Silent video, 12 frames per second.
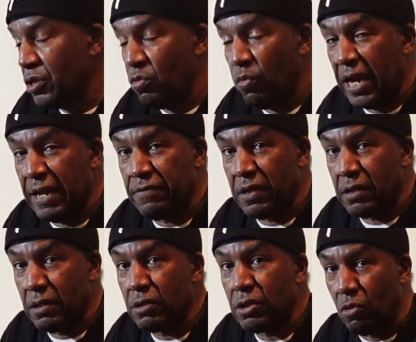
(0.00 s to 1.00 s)
waving,
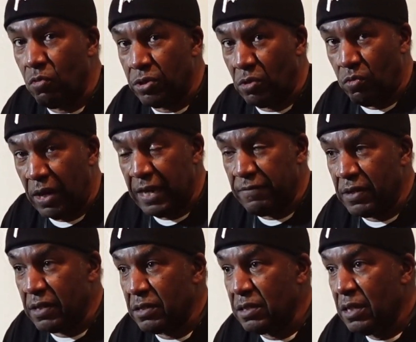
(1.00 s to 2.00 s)
the waving,